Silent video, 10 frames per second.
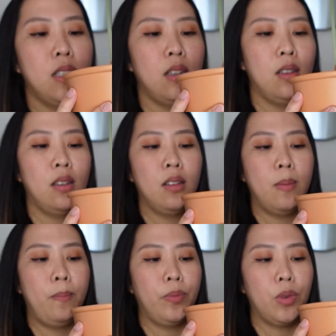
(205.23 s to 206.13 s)
uh,
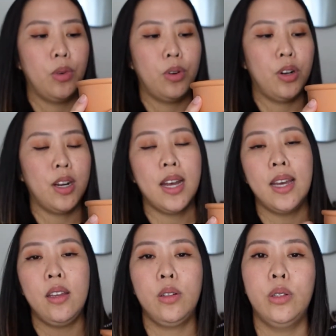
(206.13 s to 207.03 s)
or I
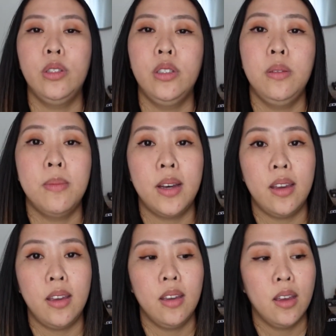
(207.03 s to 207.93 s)
include
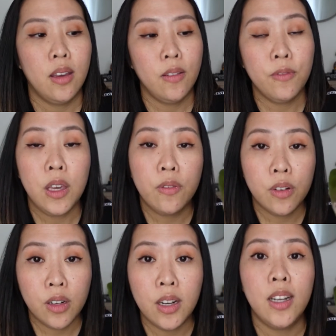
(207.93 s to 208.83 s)
my
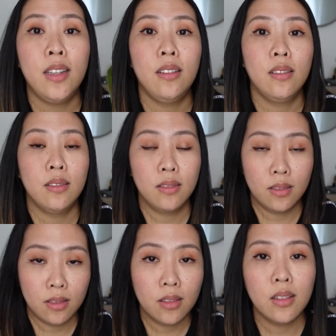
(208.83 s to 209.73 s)
favorite
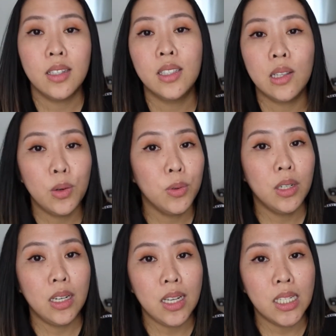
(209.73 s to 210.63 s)
slow
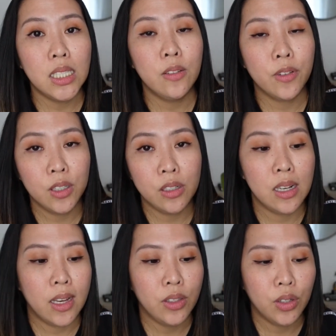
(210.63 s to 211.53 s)
release
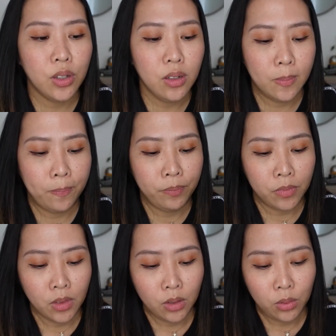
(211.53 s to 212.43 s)
fertilizer
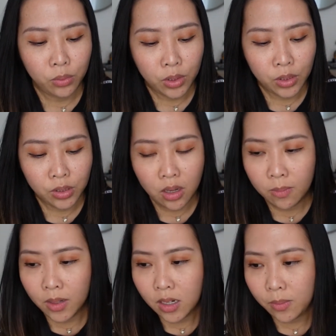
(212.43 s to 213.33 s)
which
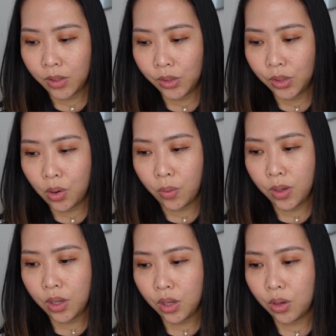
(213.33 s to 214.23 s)
I'm gonna be
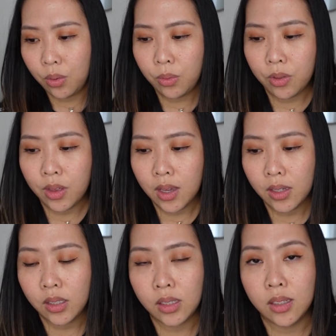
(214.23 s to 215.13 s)
showing you
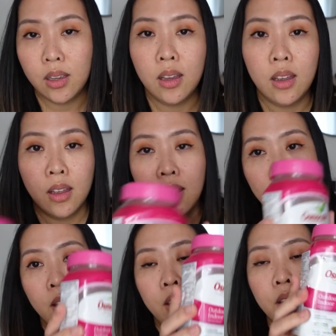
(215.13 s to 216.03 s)
this
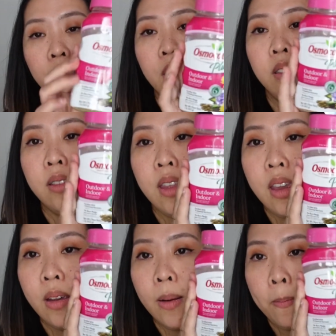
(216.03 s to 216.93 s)
this is
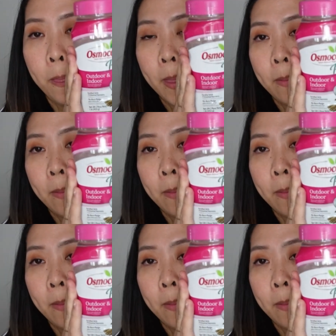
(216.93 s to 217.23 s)
the um,